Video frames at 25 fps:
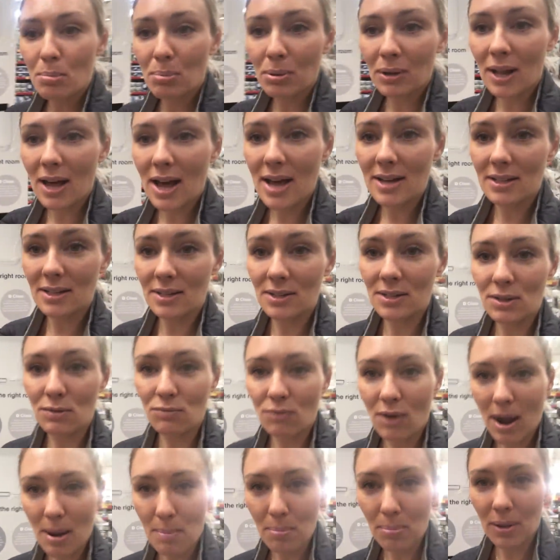appliance is the
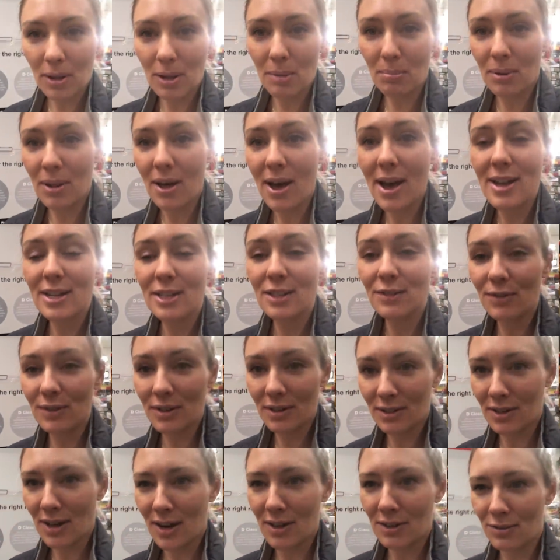right appliance for
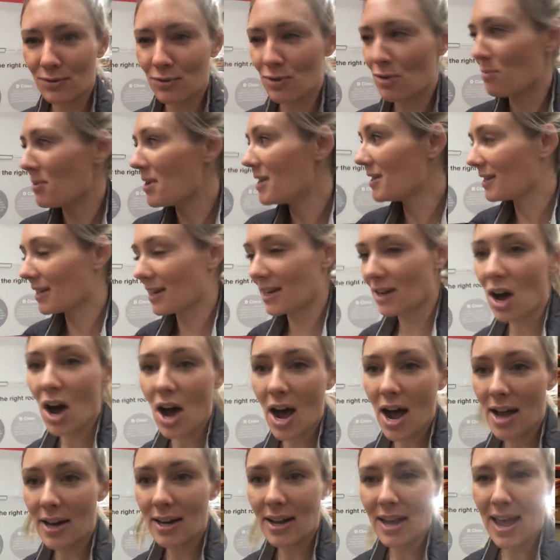the size of the room. It's a
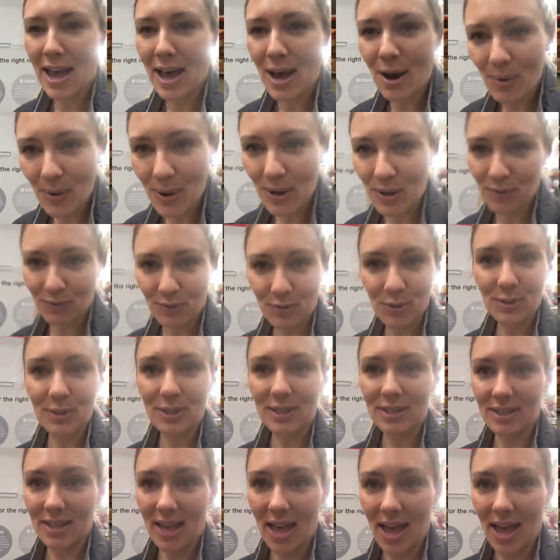guide. How helpful is